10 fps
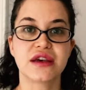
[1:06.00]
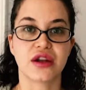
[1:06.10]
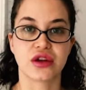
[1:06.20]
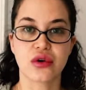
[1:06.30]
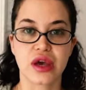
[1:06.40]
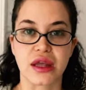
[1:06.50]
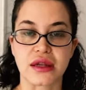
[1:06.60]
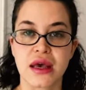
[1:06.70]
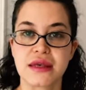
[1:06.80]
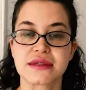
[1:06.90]
Anokhin,
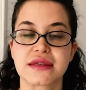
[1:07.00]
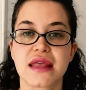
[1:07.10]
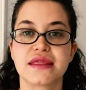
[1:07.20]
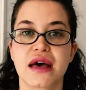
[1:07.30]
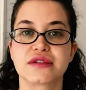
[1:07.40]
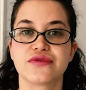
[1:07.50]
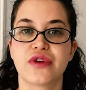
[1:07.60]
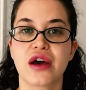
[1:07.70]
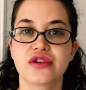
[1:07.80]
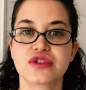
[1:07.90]
said that
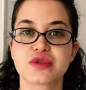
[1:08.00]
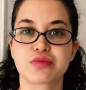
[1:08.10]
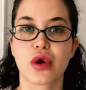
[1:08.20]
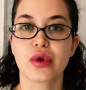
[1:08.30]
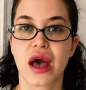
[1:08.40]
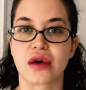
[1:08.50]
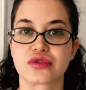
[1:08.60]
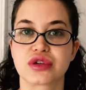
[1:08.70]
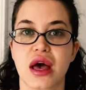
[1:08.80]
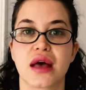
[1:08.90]
fires broke
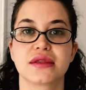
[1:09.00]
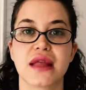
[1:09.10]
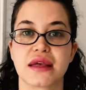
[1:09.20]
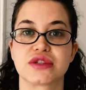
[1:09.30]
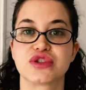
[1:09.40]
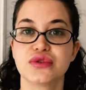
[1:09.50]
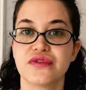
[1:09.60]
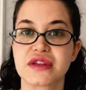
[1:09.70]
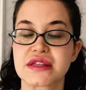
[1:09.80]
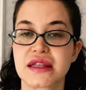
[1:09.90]
out at two
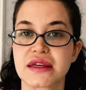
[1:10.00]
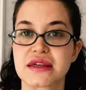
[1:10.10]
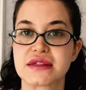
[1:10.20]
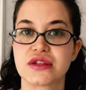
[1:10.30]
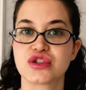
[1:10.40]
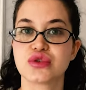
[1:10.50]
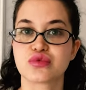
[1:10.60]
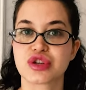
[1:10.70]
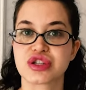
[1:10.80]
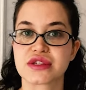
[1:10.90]
facilities in two
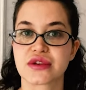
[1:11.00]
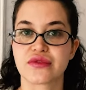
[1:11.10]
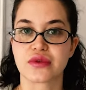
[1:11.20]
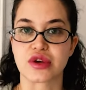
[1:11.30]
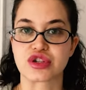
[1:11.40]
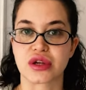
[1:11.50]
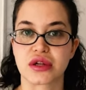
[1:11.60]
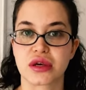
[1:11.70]
regions of the region.